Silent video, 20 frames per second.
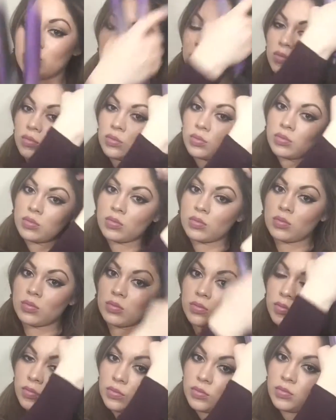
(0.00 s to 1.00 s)

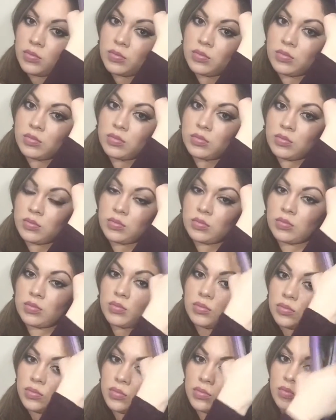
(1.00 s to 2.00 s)

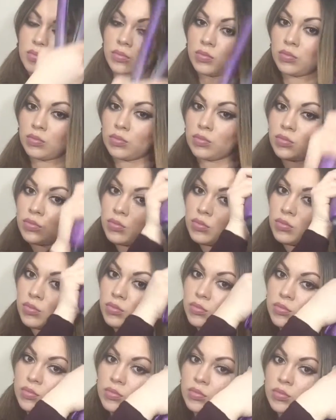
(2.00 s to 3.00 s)

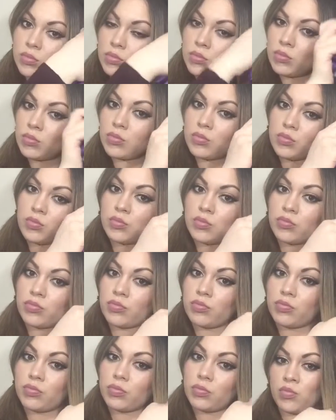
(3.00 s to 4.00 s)

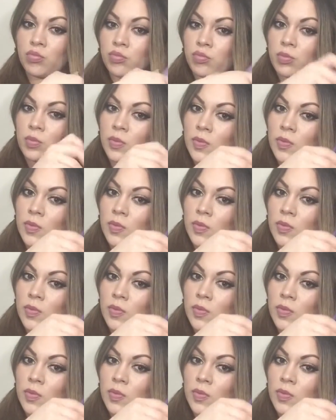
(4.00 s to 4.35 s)
(no one is talking)